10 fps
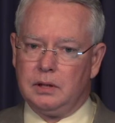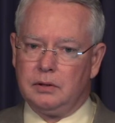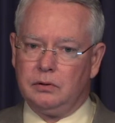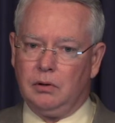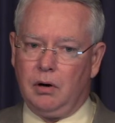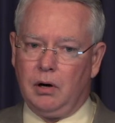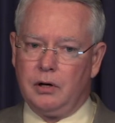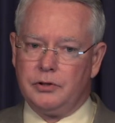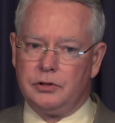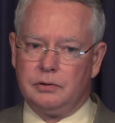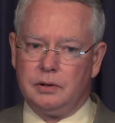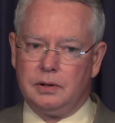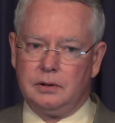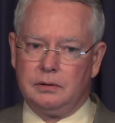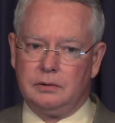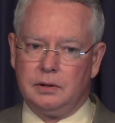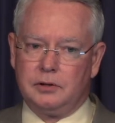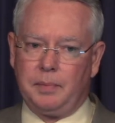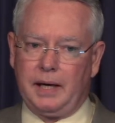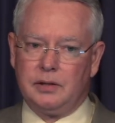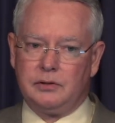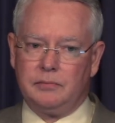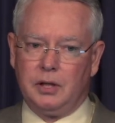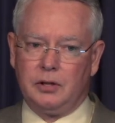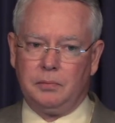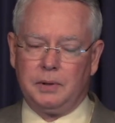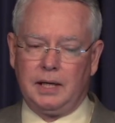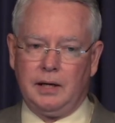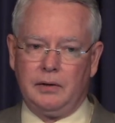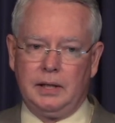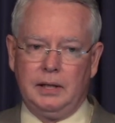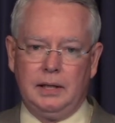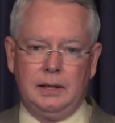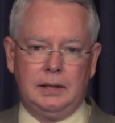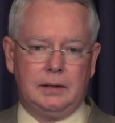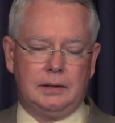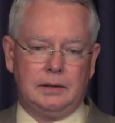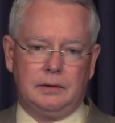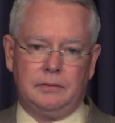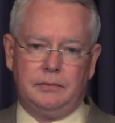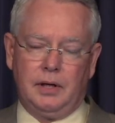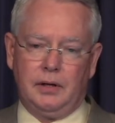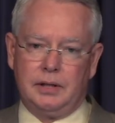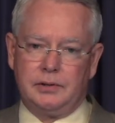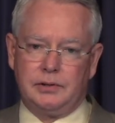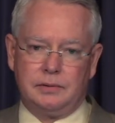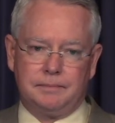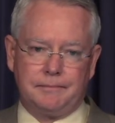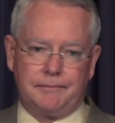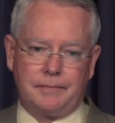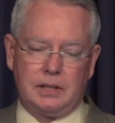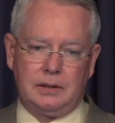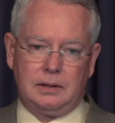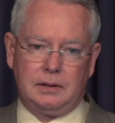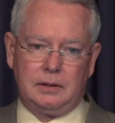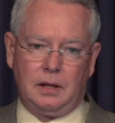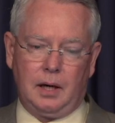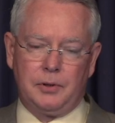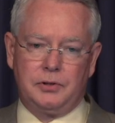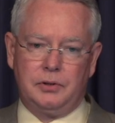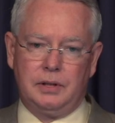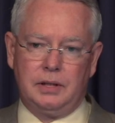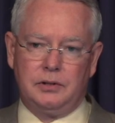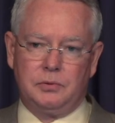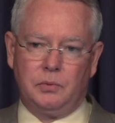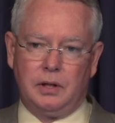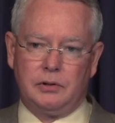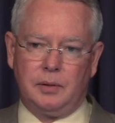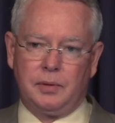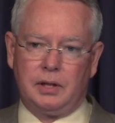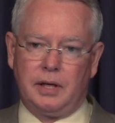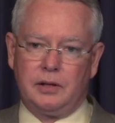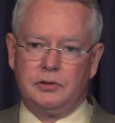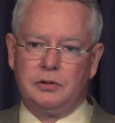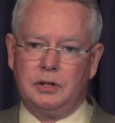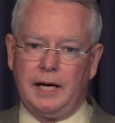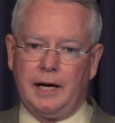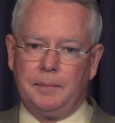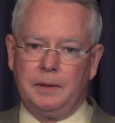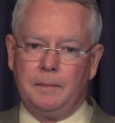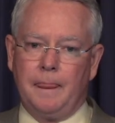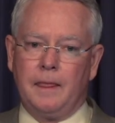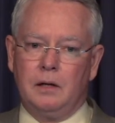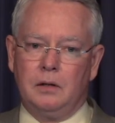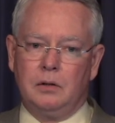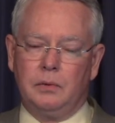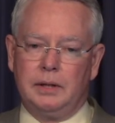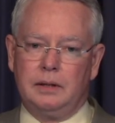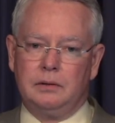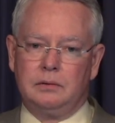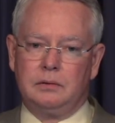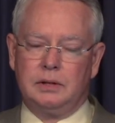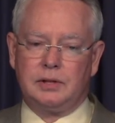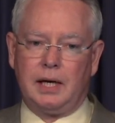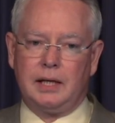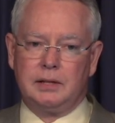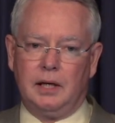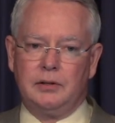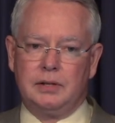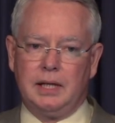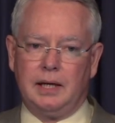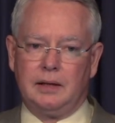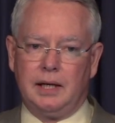the large expanse of Maricopa County, various opportunities where something like this could happen, we decided to undertake